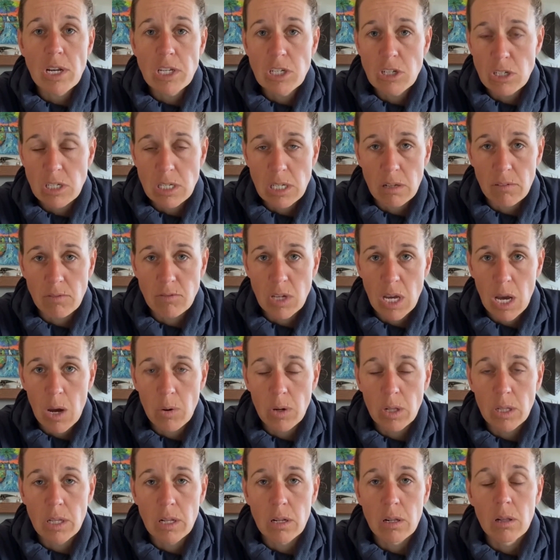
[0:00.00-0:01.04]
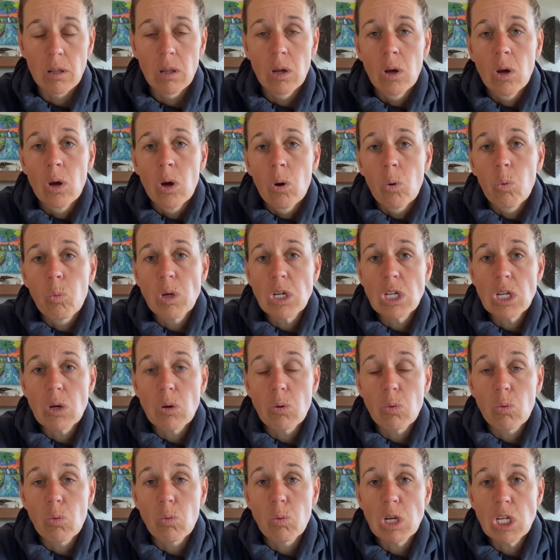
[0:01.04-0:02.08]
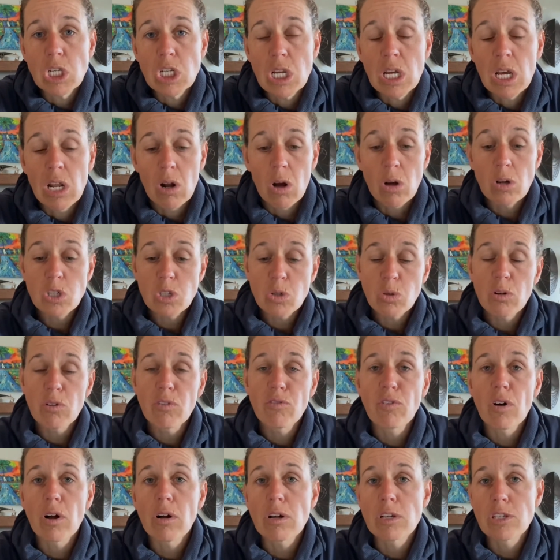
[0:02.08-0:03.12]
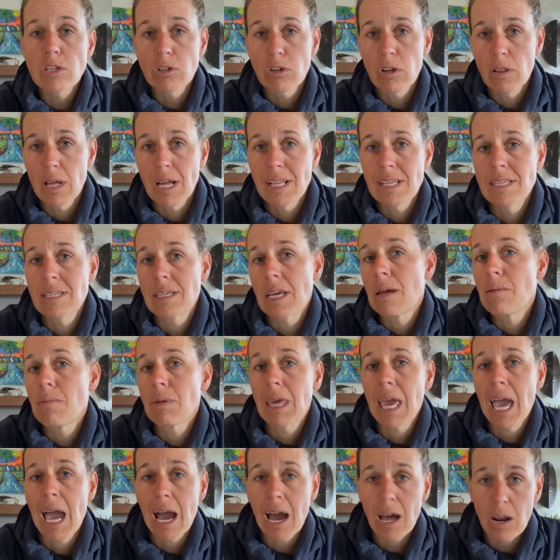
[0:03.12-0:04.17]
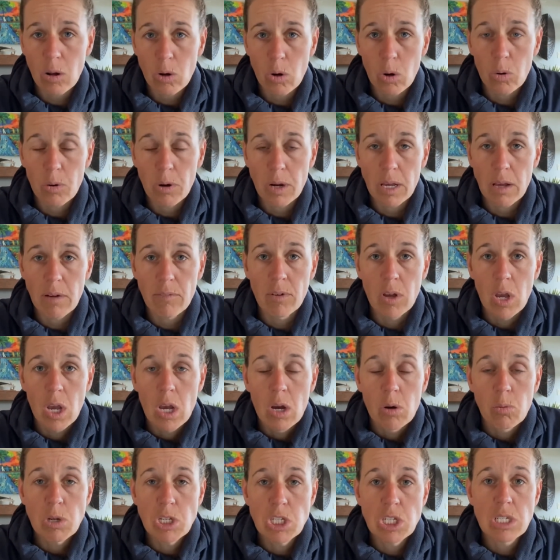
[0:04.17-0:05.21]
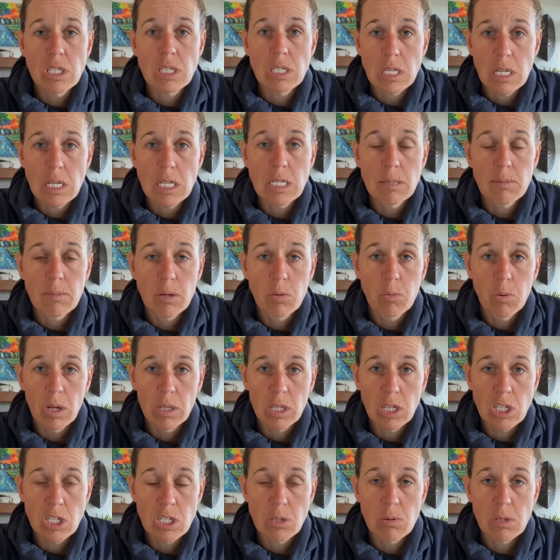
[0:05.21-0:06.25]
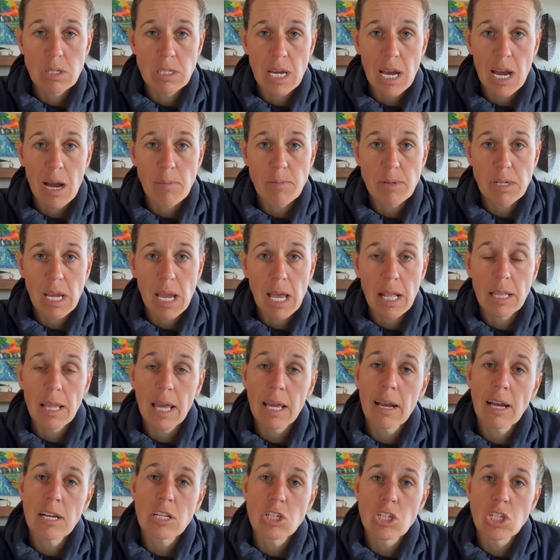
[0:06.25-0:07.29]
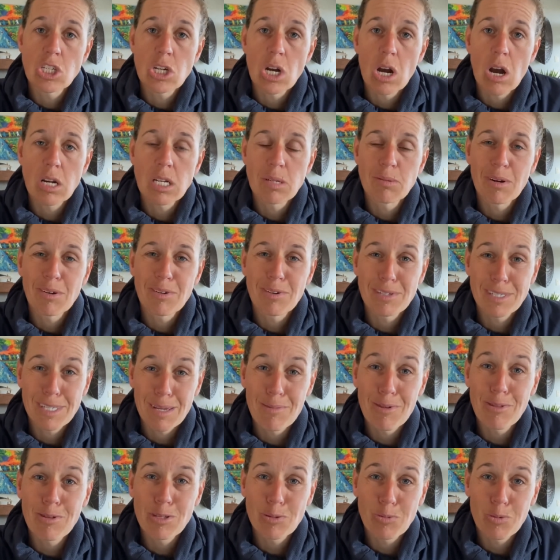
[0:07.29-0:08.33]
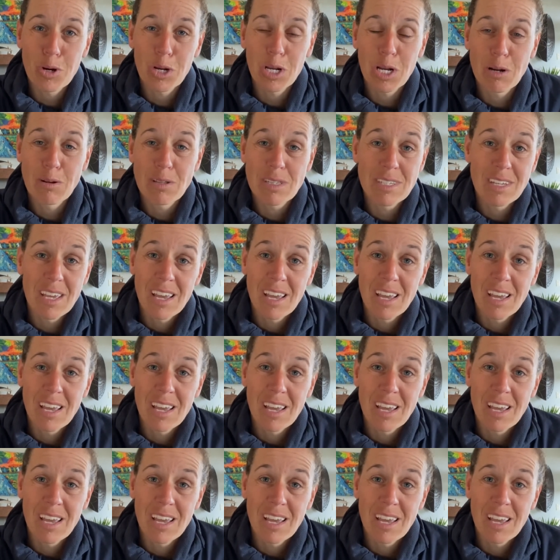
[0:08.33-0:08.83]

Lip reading: yourself down a little, it all sort of falls under that same category of we just need to be willing to adapt. And like I just talked about, some of those workouts,